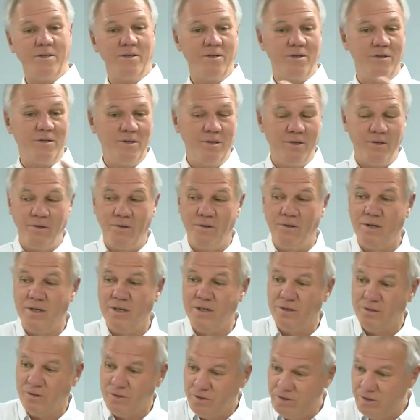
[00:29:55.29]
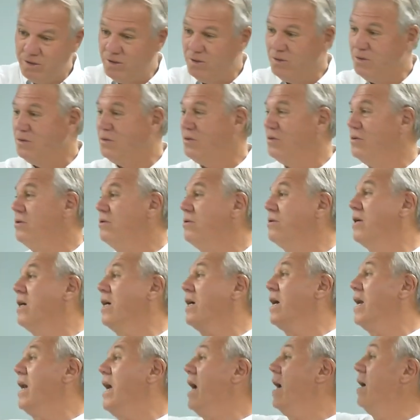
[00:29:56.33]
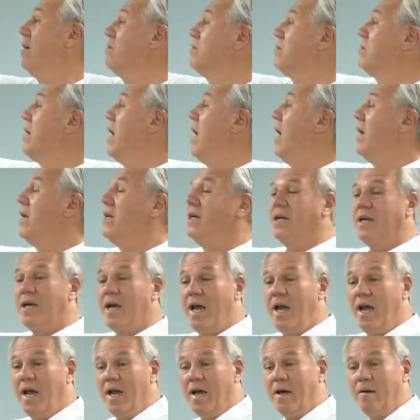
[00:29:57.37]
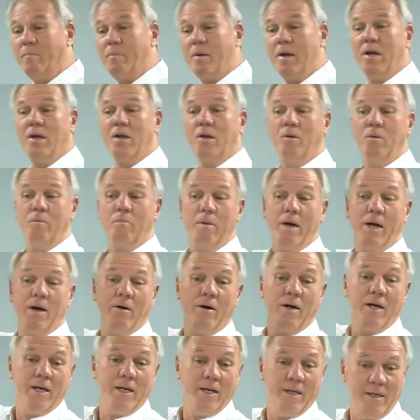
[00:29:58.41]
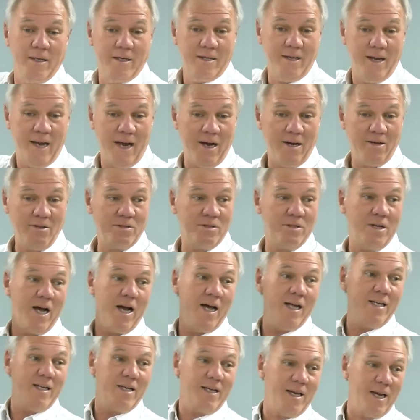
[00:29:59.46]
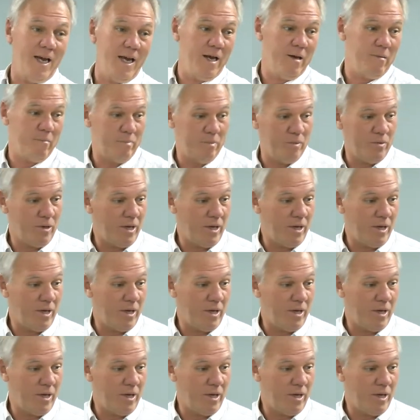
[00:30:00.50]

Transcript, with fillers: your urine and your stool and you take it outside the camp and you bury it outside the camp,